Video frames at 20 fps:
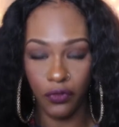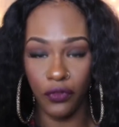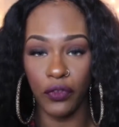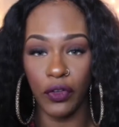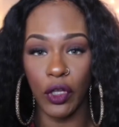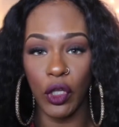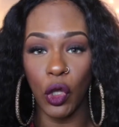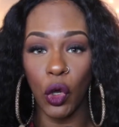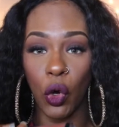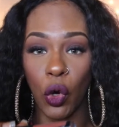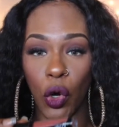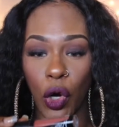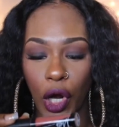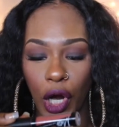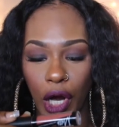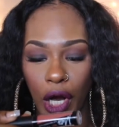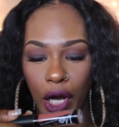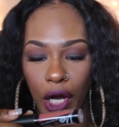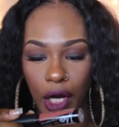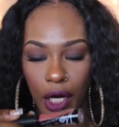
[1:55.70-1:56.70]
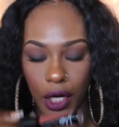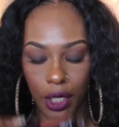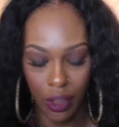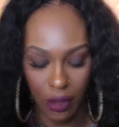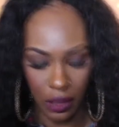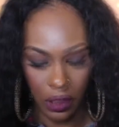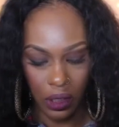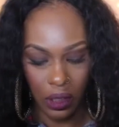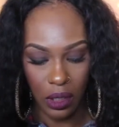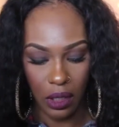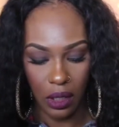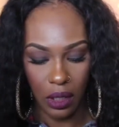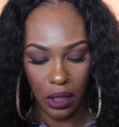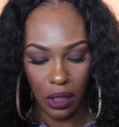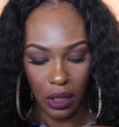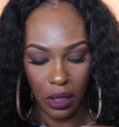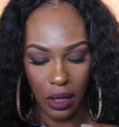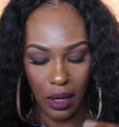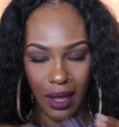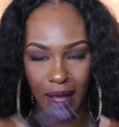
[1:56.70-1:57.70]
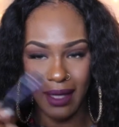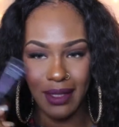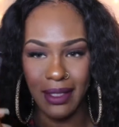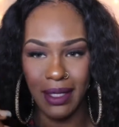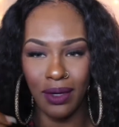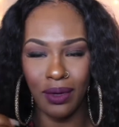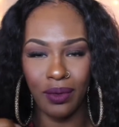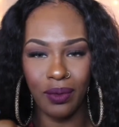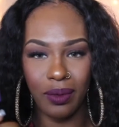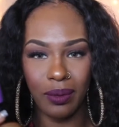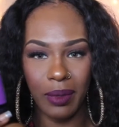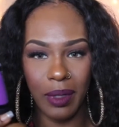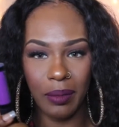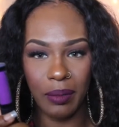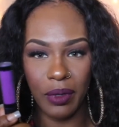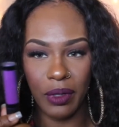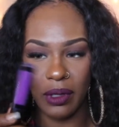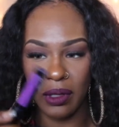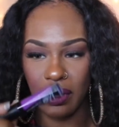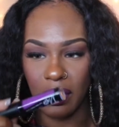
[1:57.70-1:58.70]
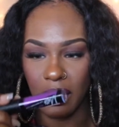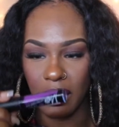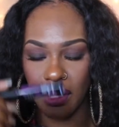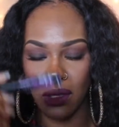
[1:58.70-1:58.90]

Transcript: Floor. I don't remember.